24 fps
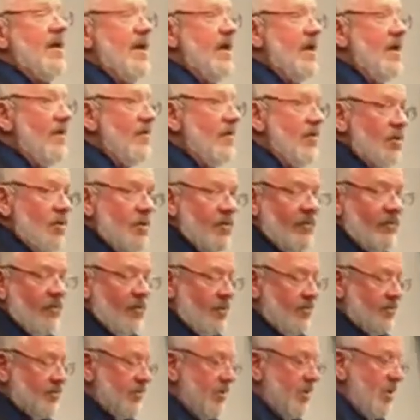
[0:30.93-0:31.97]
King of the
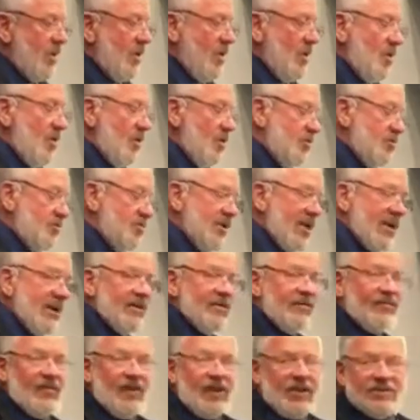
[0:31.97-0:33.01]
universe, who
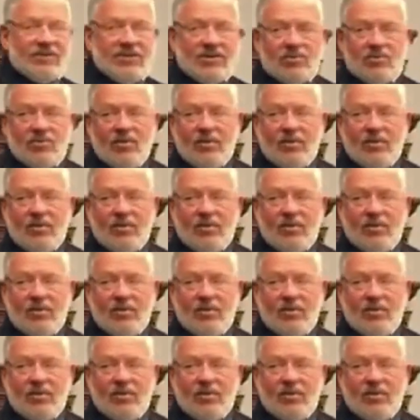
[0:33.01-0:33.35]
sanctifies us